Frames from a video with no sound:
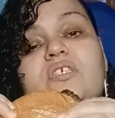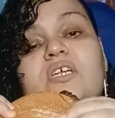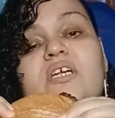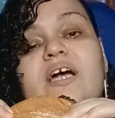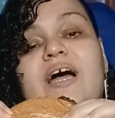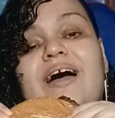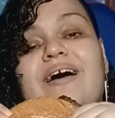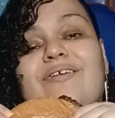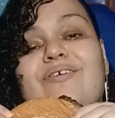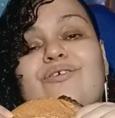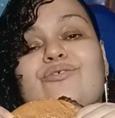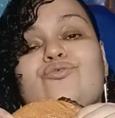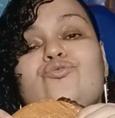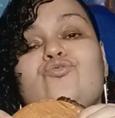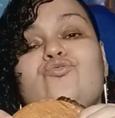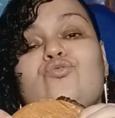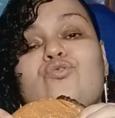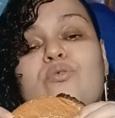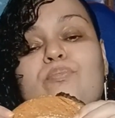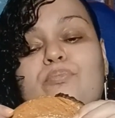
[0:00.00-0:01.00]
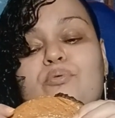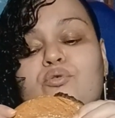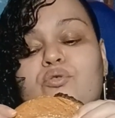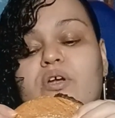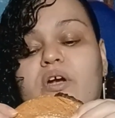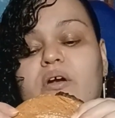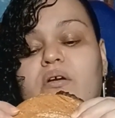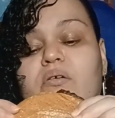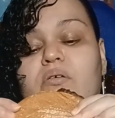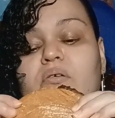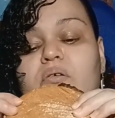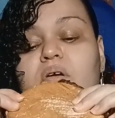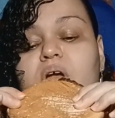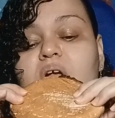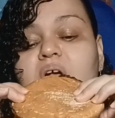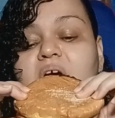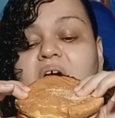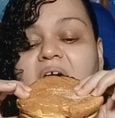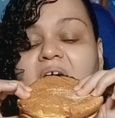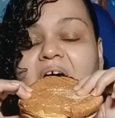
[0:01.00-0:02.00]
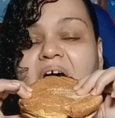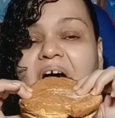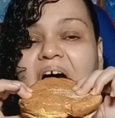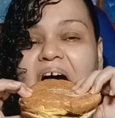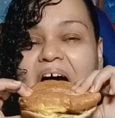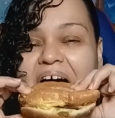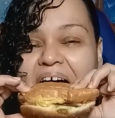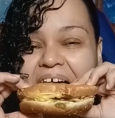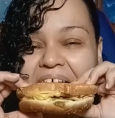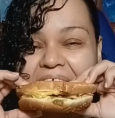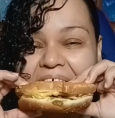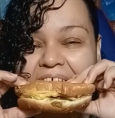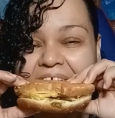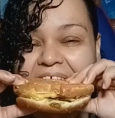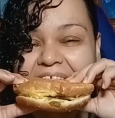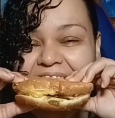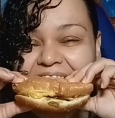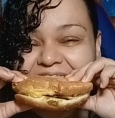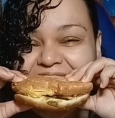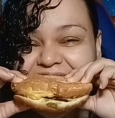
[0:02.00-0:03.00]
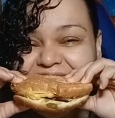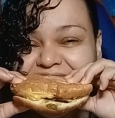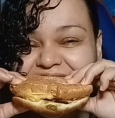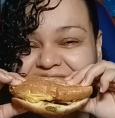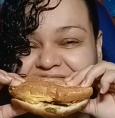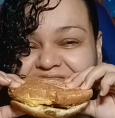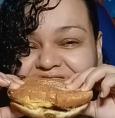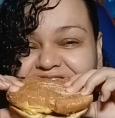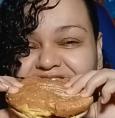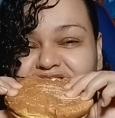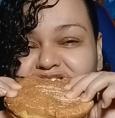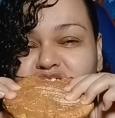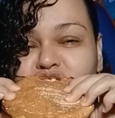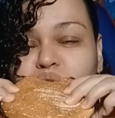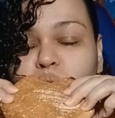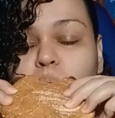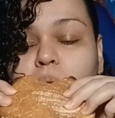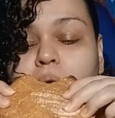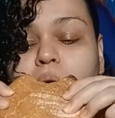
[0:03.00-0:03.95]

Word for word: He had a triple decker. I know, it's so good.